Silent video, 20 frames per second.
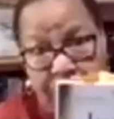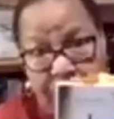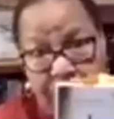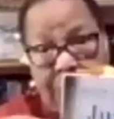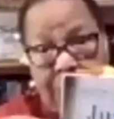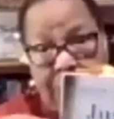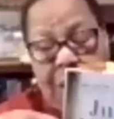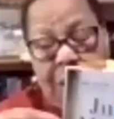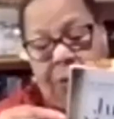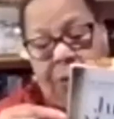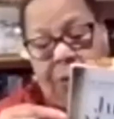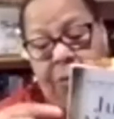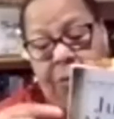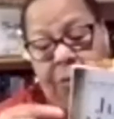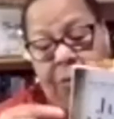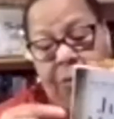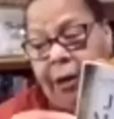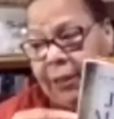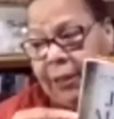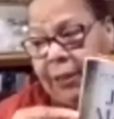
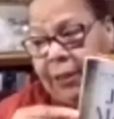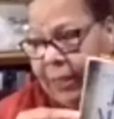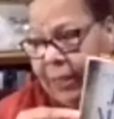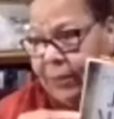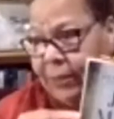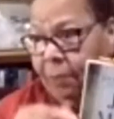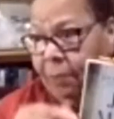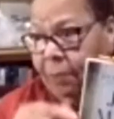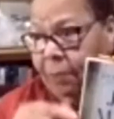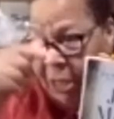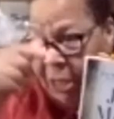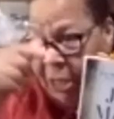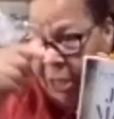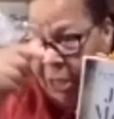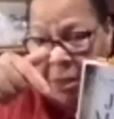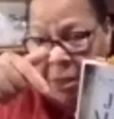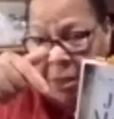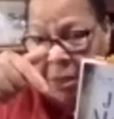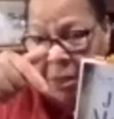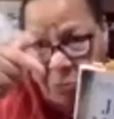Wherein it becomes
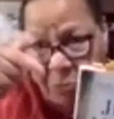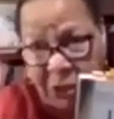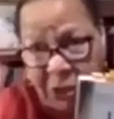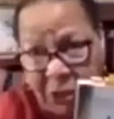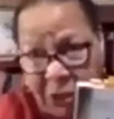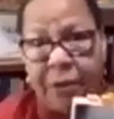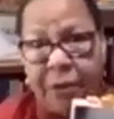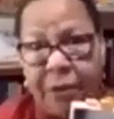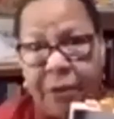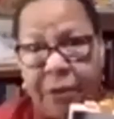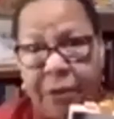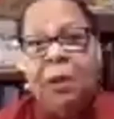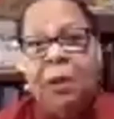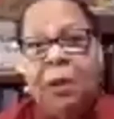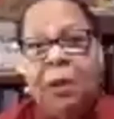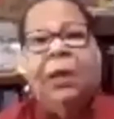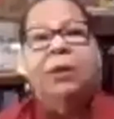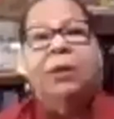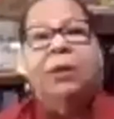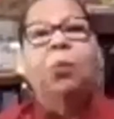clear
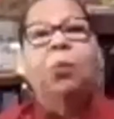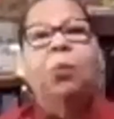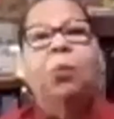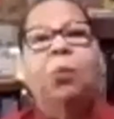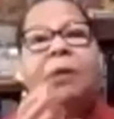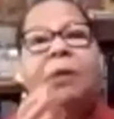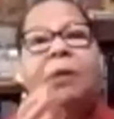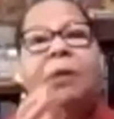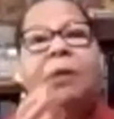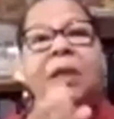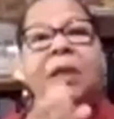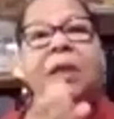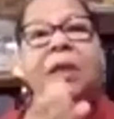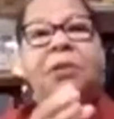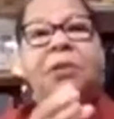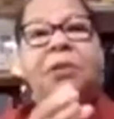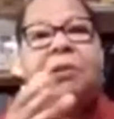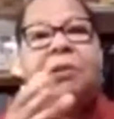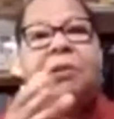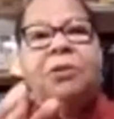that one of the
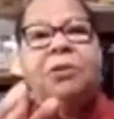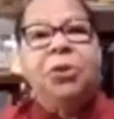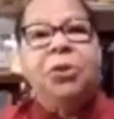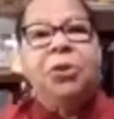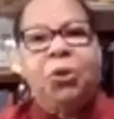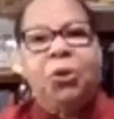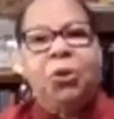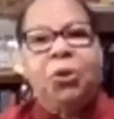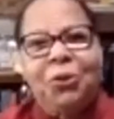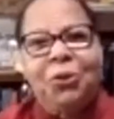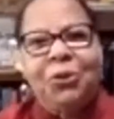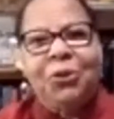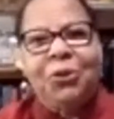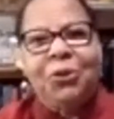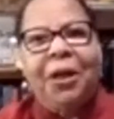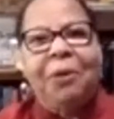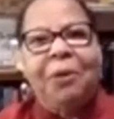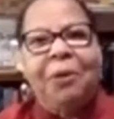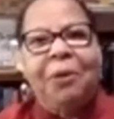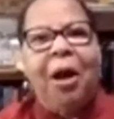institutions that
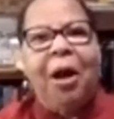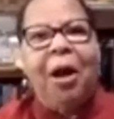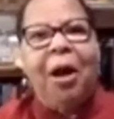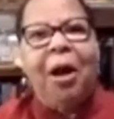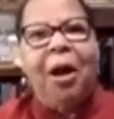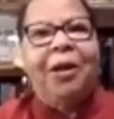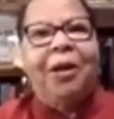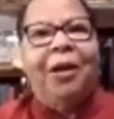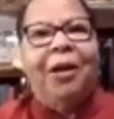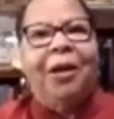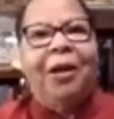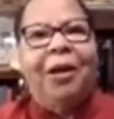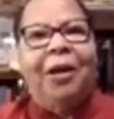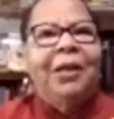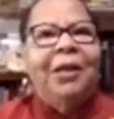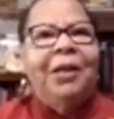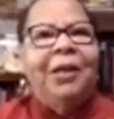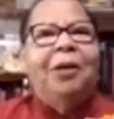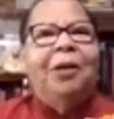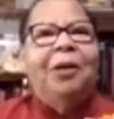America
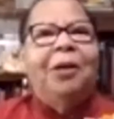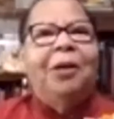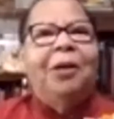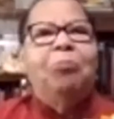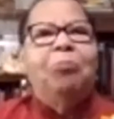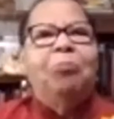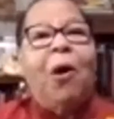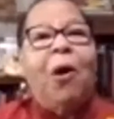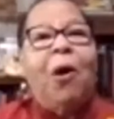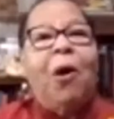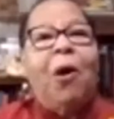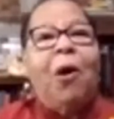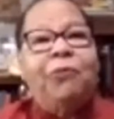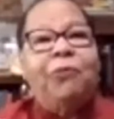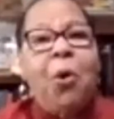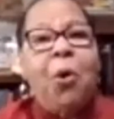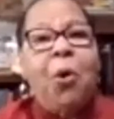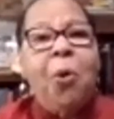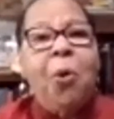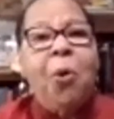brought
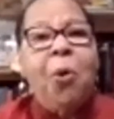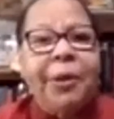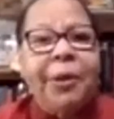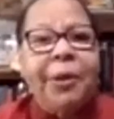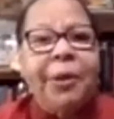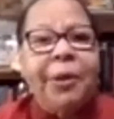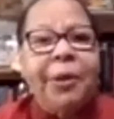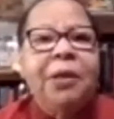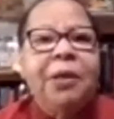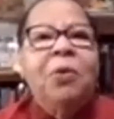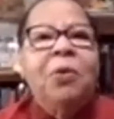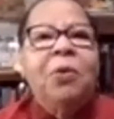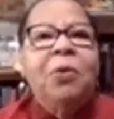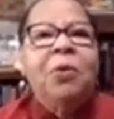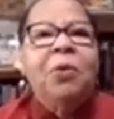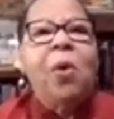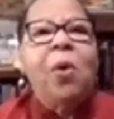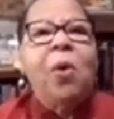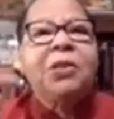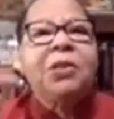forward
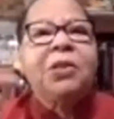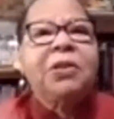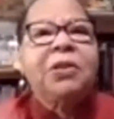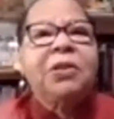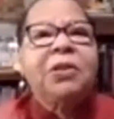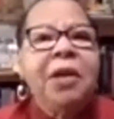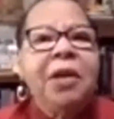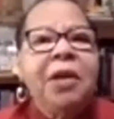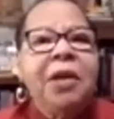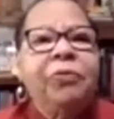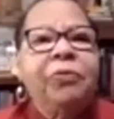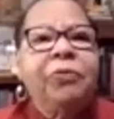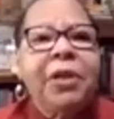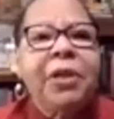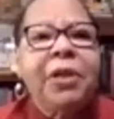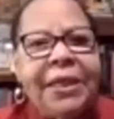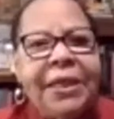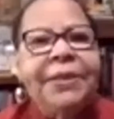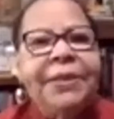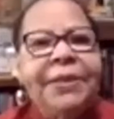once slavery
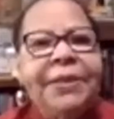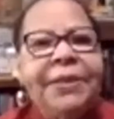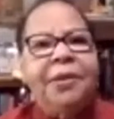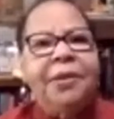ended